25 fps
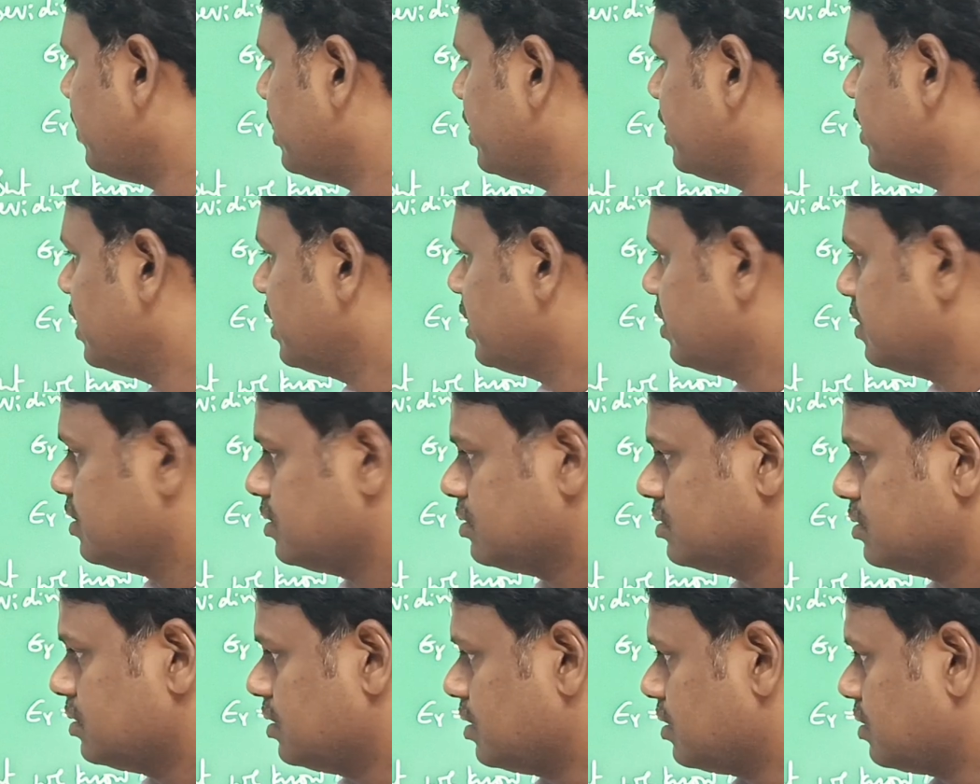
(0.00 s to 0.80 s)
V,
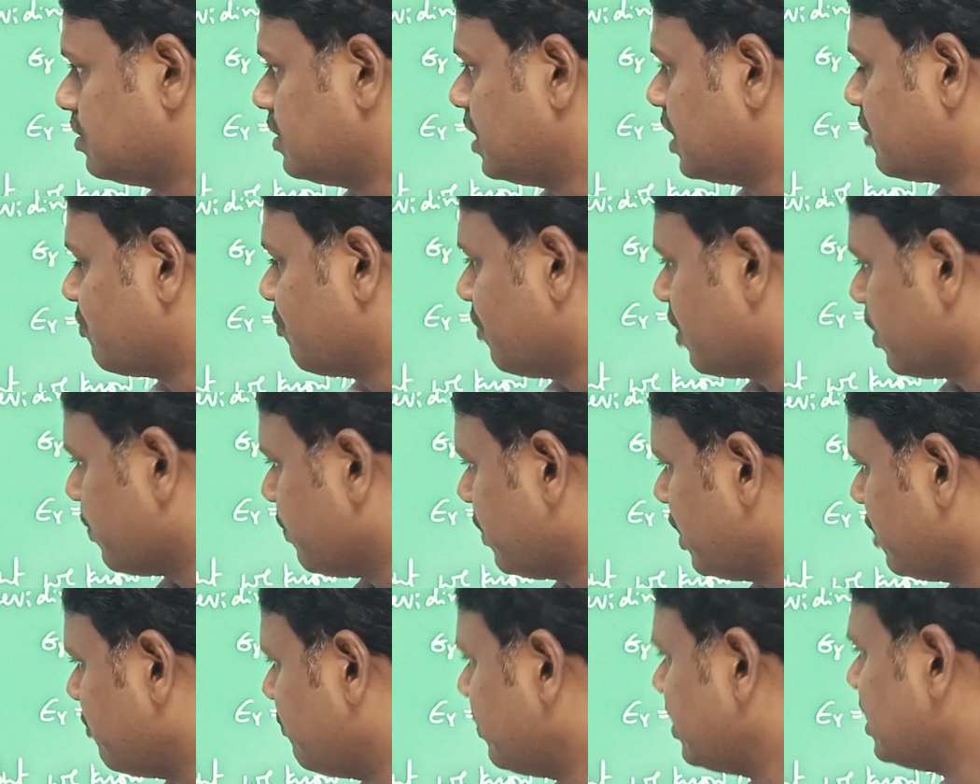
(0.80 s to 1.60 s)
that 1
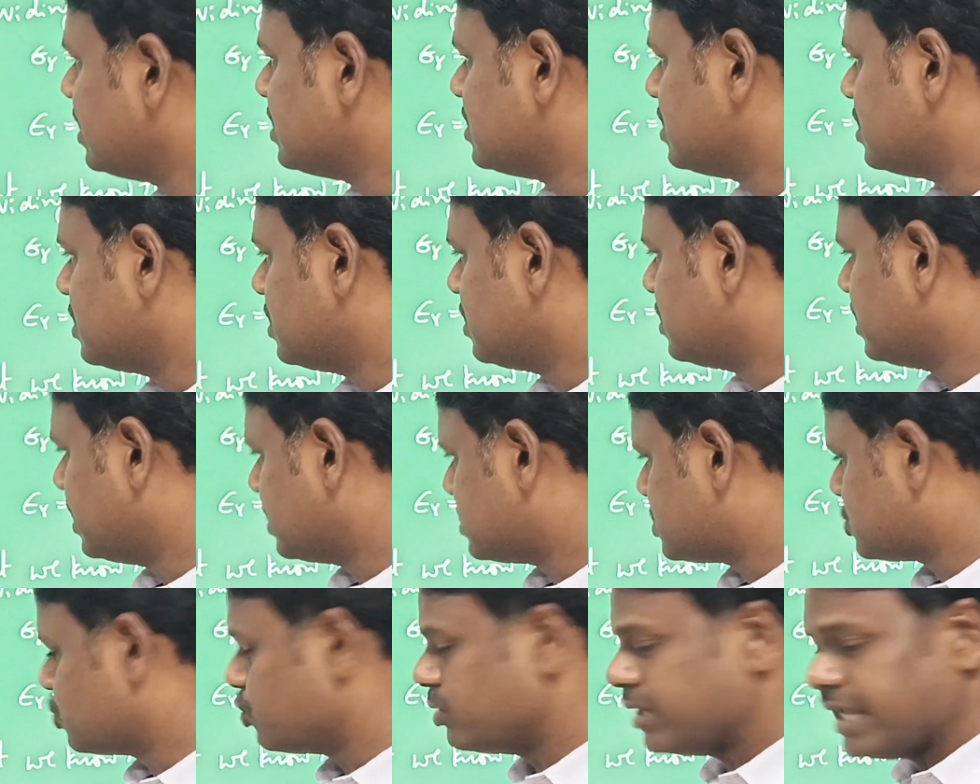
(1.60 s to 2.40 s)
by V,
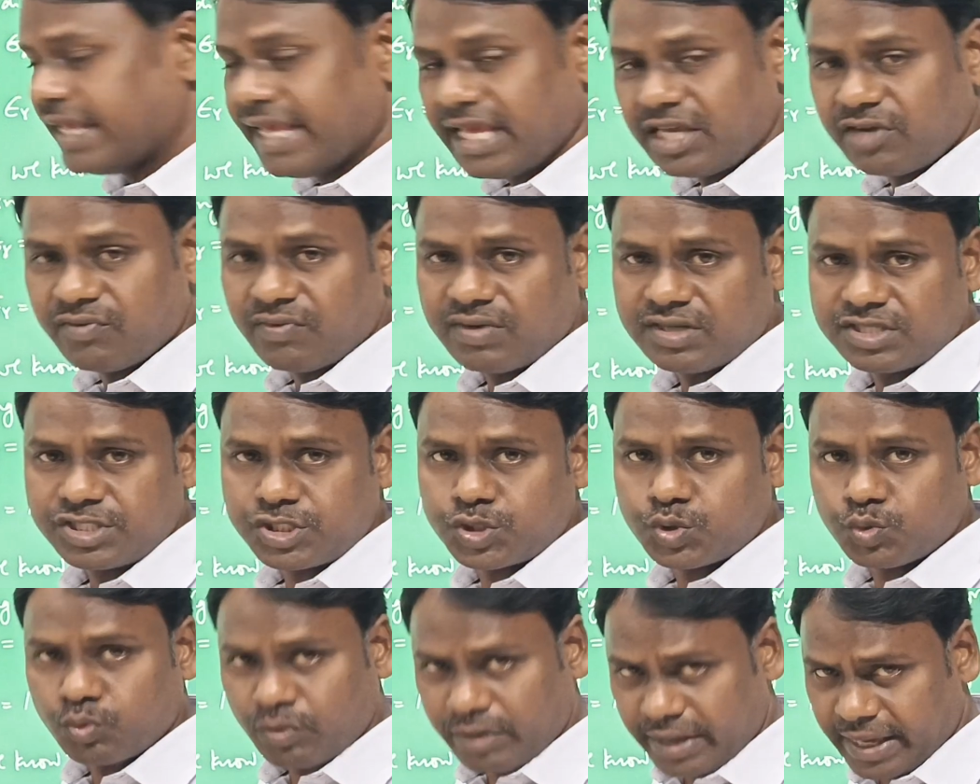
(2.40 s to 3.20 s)
that should
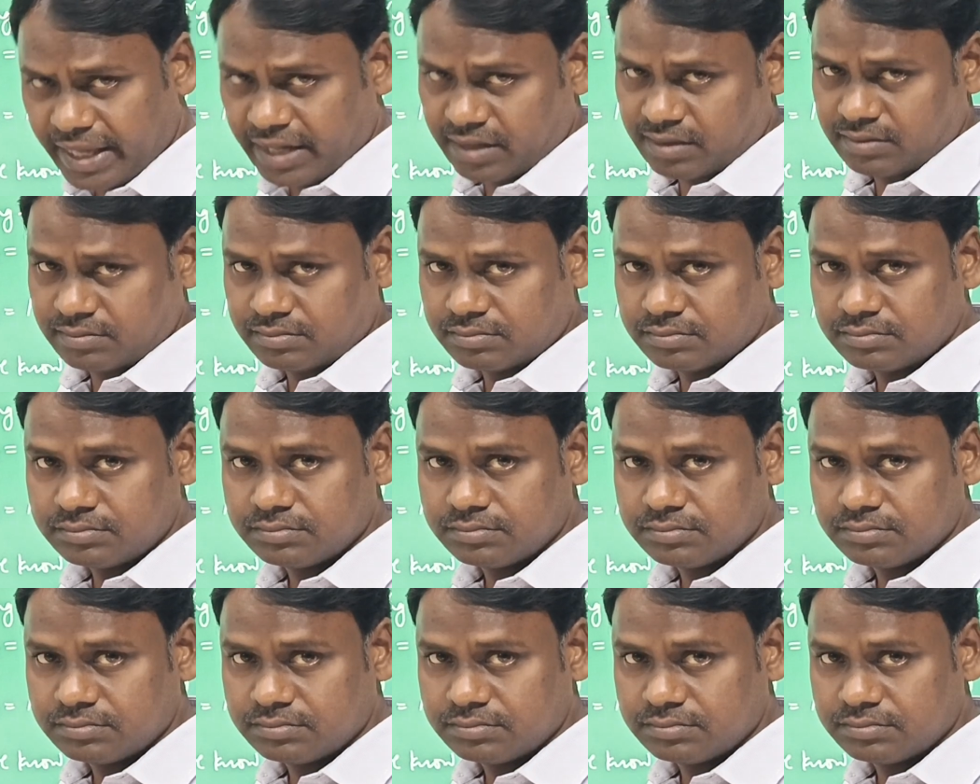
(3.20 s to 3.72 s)
equals to N.